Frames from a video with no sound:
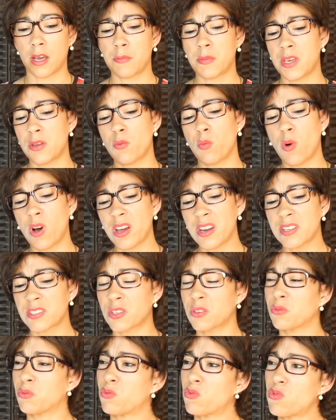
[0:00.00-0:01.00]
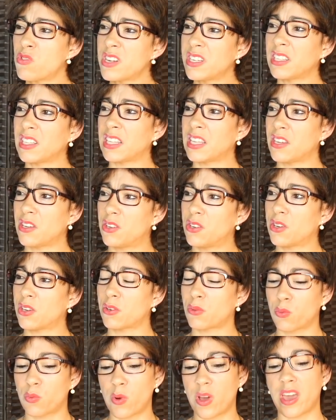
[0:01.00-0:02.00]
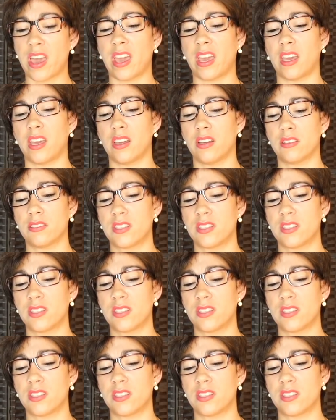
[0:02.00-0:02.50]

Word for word: mean, what is a really good way